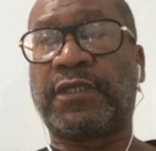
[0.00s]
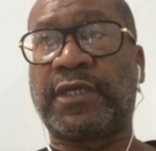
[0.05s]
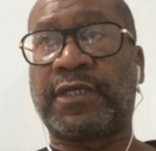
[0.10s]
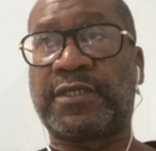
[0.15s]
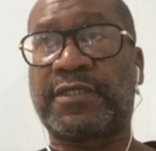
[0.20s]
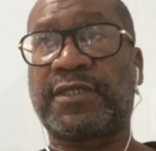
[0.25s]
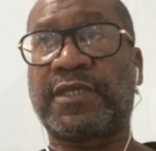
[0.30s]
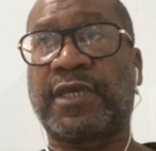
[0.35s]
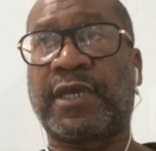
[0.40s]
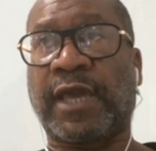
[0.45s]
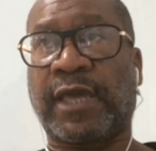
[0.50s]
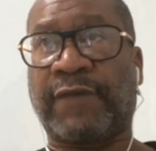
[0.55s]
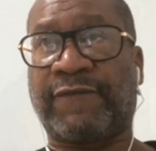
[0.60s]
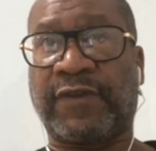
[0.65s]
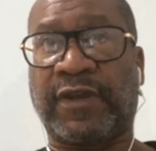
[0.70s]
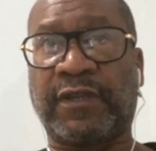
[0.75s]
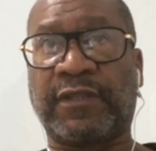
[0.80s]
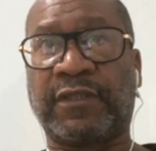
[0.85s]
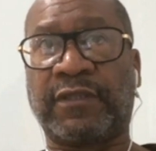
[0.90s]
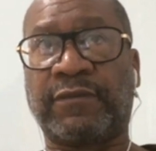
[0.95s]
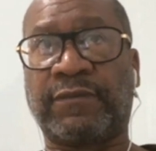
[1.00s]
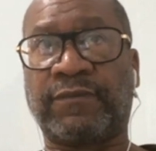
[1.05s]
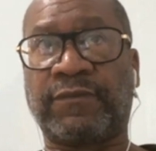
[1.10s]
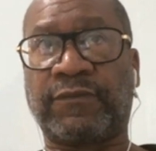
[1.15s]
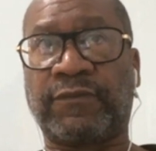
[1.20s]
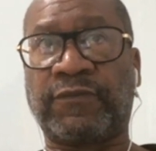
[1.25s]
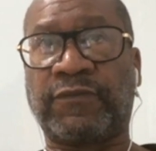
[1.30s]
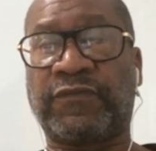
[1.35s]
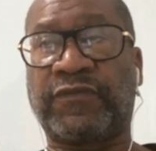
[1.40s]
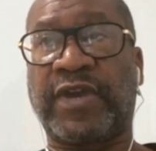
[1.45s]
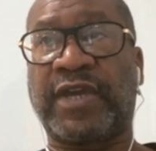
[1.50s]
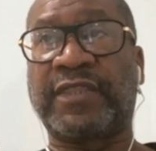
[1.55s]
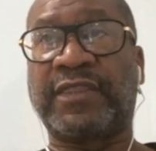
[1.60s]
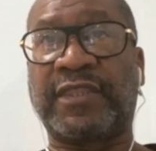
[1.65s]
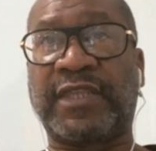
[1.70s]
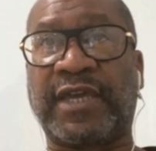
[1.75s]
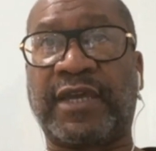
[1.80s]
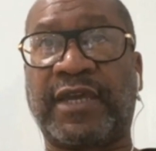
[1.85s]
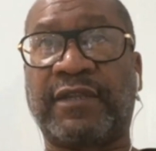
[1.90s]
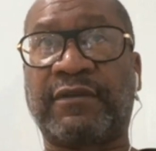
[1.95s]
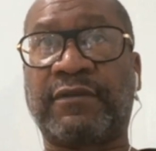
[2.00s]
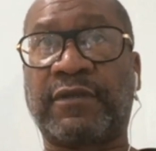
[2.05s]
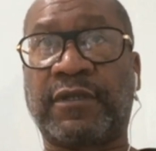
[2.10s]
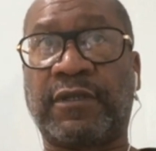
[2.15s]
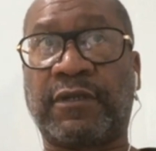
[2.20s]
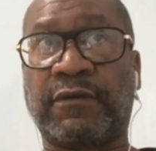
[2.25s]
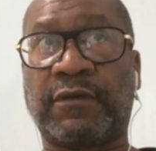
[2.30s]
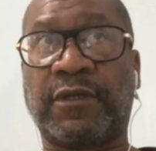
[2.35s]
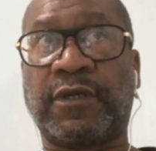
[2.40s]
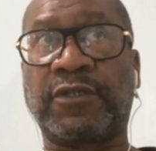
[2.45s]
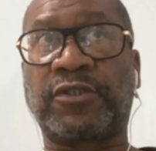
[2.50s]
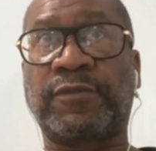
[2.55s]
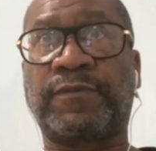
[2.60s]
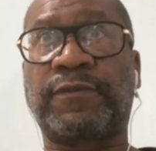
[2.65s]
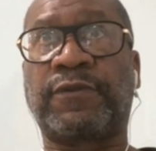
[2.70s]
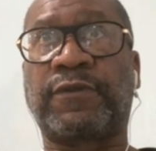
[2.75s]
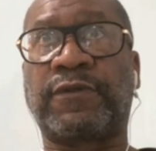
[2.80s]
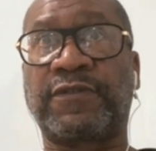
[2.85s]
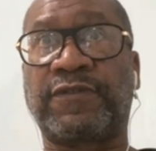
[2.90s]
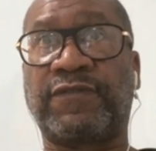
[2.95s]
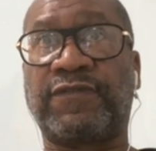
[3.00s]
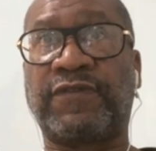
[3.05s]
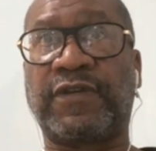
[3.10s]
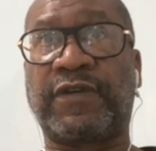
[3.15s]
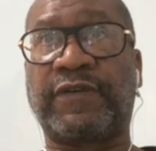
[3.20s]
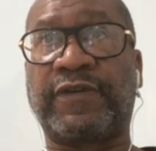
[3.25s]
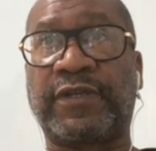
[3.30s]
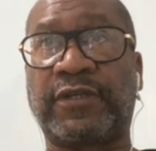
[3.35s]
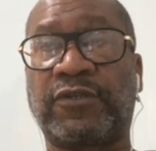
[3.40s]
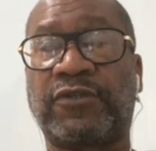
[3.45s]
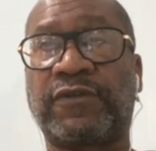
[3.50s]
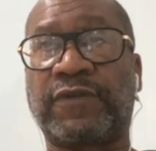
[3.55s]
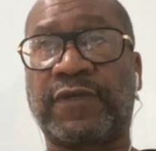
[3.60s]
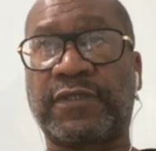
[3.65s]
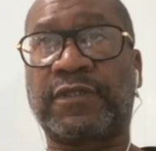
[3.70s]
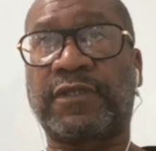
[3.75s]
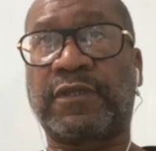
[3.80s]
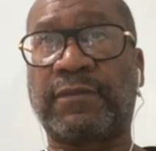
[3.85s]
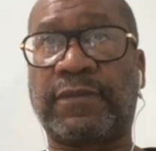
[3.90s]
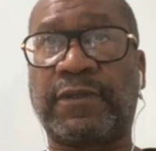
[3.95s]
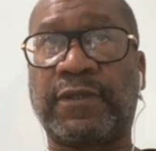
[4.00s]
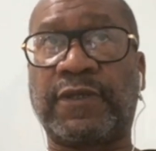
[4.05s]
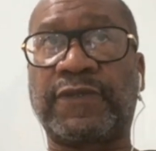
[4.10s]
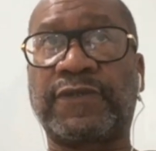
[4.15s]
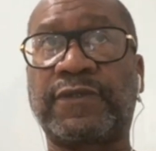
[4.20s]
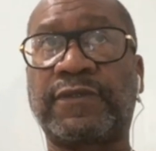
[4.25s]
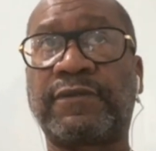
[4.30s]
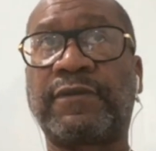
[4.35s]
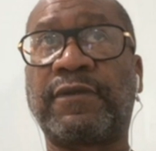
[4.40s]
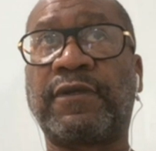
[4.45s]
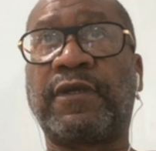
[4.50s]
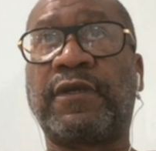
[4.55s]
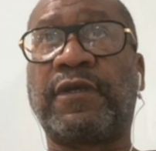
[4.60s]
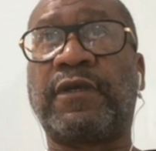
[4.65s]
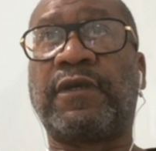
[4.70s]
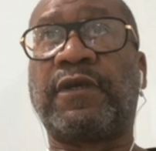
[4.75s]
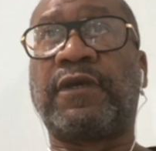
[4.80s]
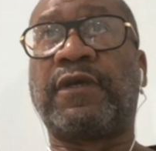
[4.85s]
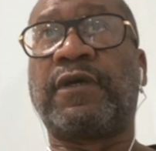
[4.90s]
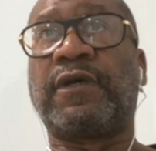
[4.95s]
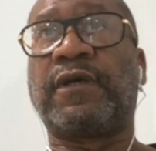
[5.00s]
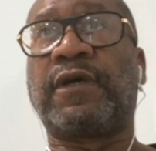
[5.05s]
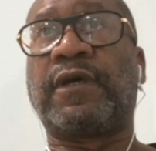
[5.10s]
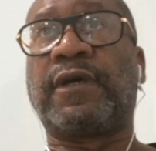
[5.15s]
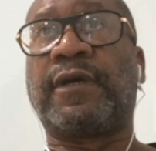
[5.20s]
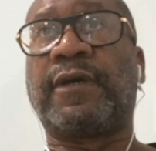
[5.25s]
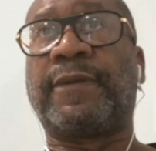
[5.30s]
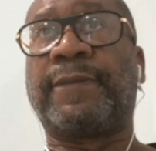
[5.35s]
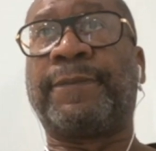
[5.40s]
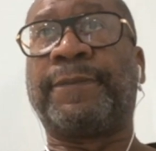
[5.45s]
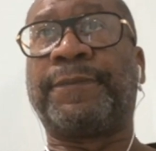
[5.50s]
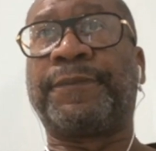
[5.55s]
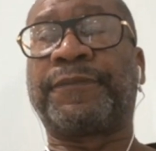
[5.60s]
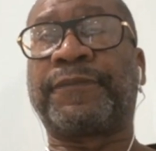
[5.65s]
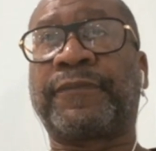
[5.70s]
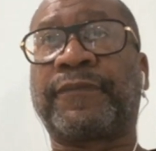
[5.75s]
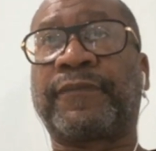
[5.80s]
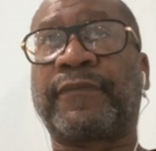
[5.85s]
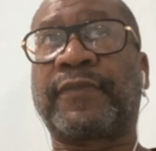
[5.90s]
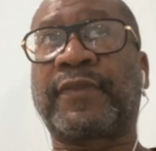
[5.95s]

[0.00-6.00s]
let's say, I find that an entrepreneur is a very interesting person. Mm-hmm.